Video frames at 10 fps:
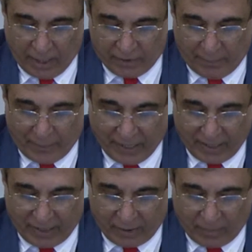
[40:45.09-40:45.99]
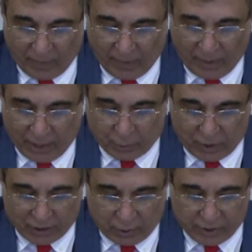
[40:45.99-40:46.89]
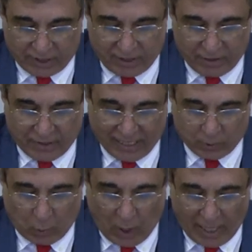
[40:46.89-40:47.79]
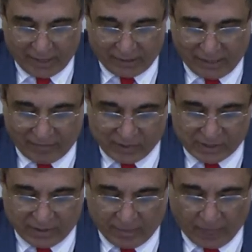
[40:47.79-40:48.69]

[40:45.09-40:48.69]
In the beginning, it was considered that wine gives